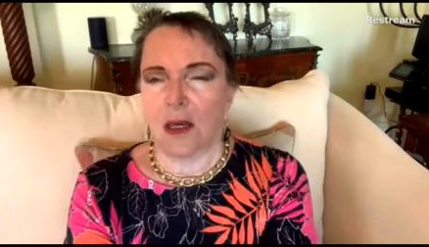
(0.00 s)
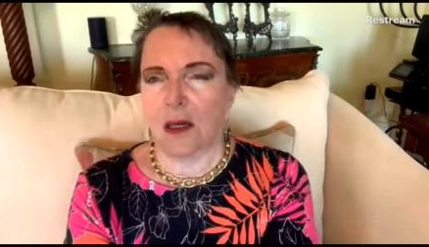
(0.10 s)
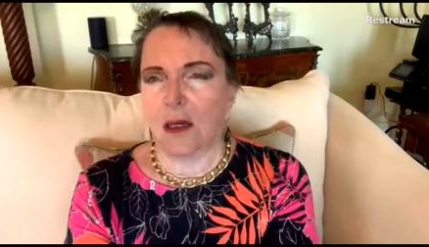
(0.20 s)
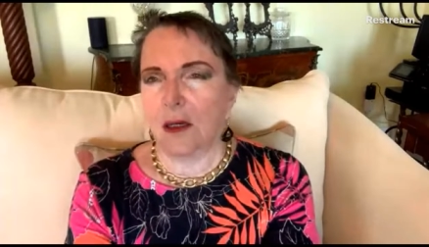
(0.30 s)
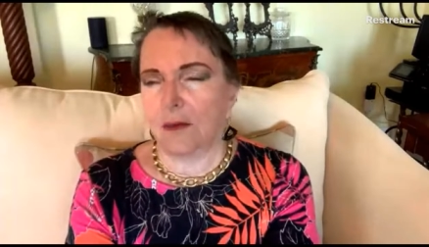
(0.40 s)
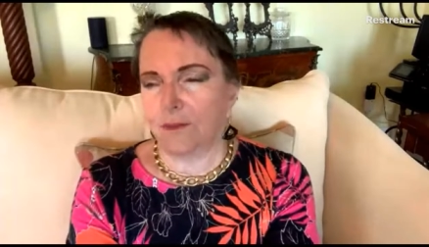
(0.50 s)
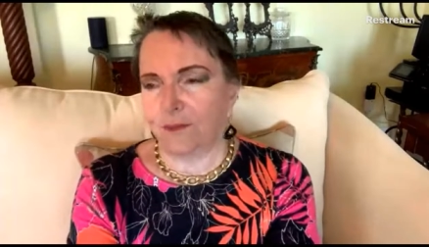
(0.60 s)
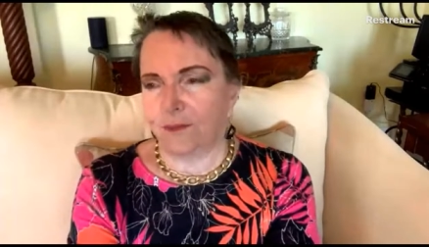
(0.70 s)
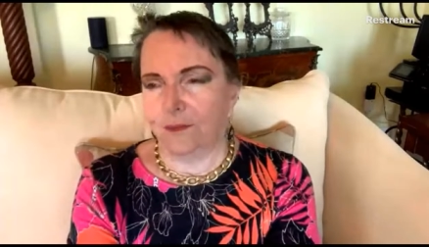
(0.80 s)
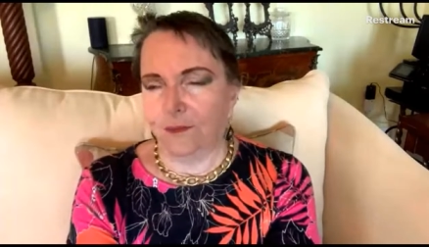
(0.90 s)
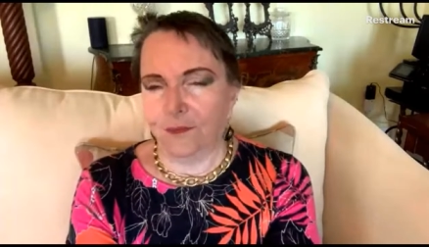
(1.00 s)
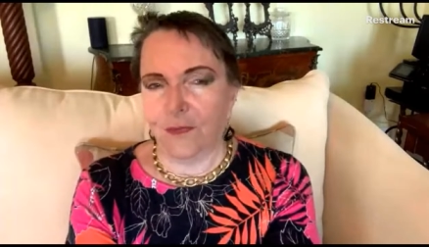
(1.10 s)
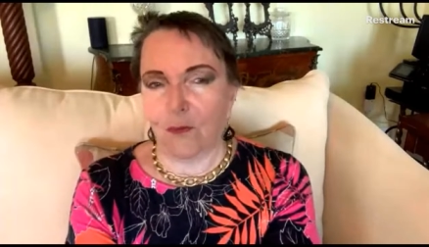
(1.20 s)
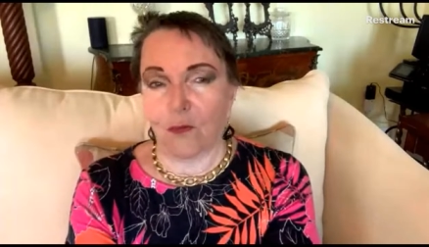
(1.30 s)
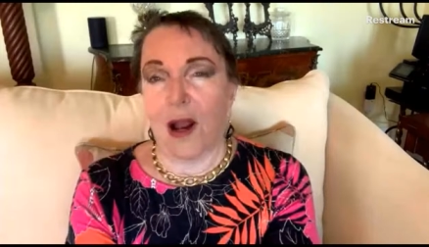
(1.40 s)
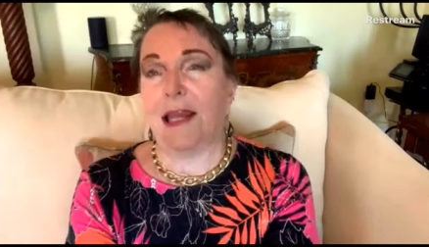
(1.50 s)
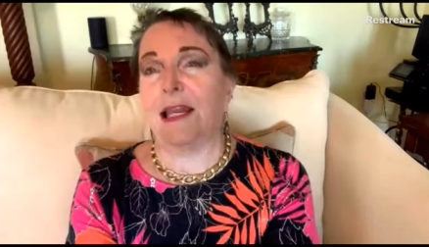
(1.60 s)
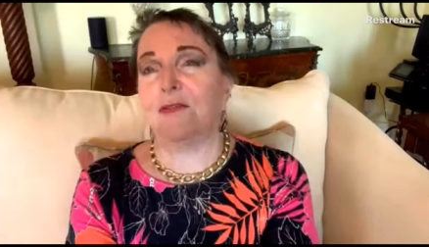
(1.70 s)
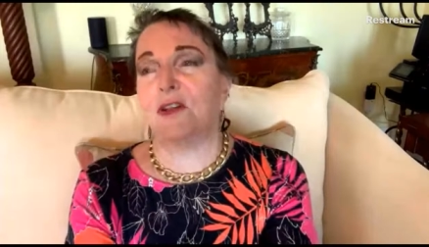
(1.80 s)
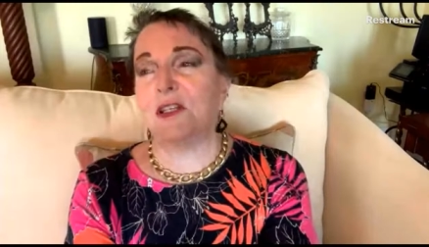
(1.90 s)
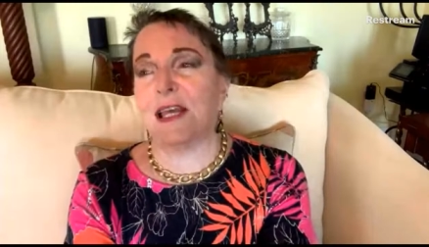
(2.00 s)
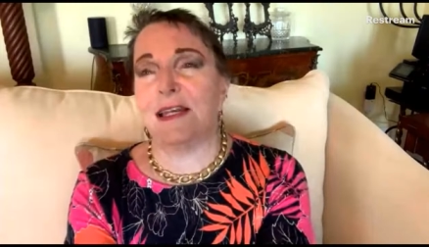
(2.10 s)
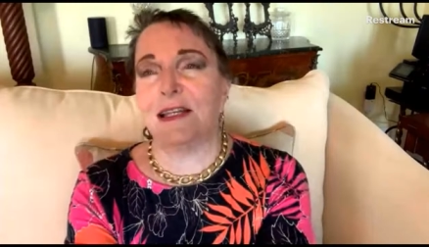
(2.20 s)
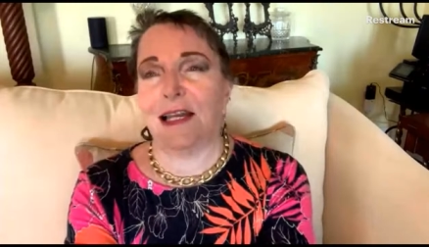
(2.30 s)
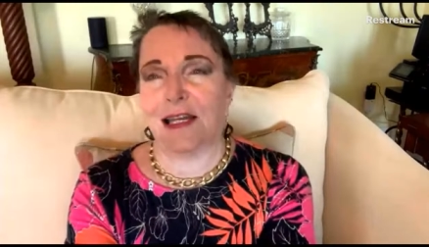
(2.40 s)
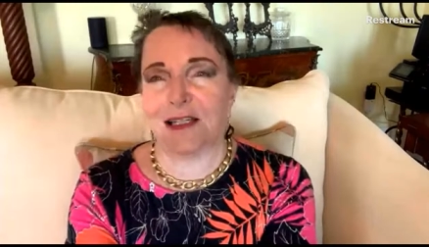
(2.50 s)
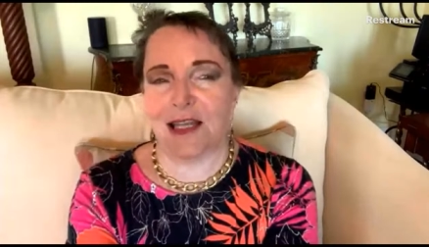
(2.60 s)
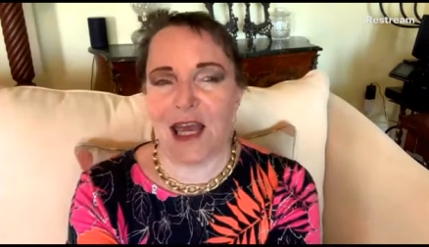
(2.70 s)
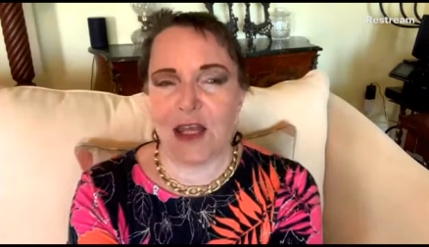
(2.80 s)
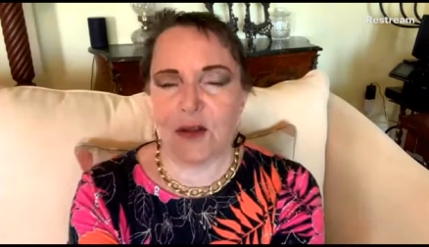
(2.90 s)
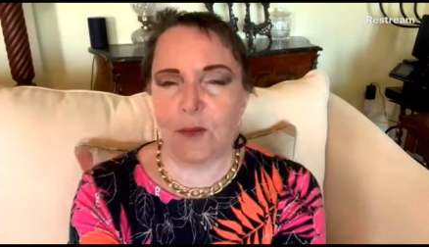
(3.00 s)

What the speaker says: right, left, and center, let's say.